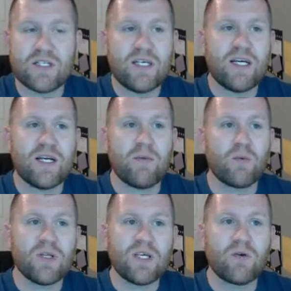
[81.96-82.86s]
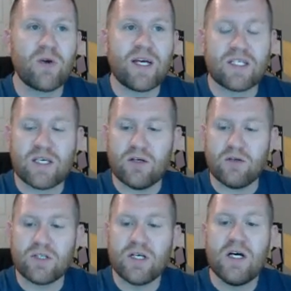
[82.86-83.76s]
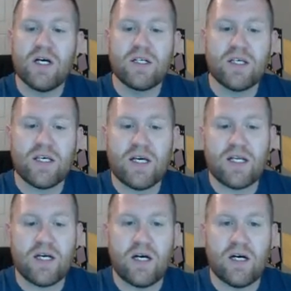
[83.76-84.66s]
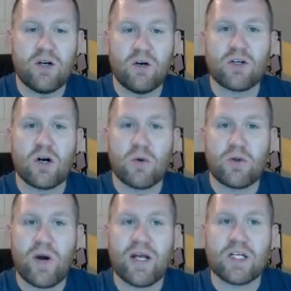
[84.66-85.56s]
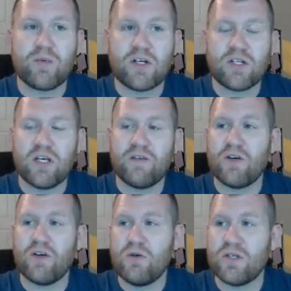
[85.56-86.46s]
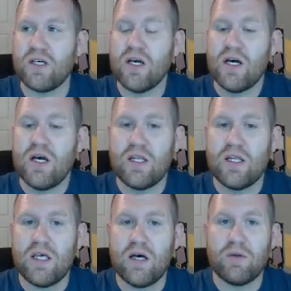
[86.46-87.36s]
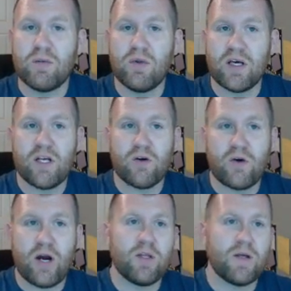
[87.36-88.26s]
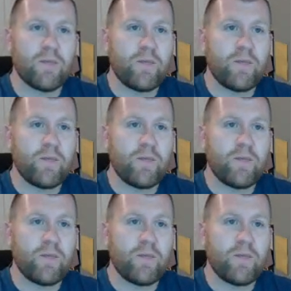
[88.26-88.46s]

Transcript: need any really great skills to get you know, started with writing, especially if they're using the plugin Grammarly.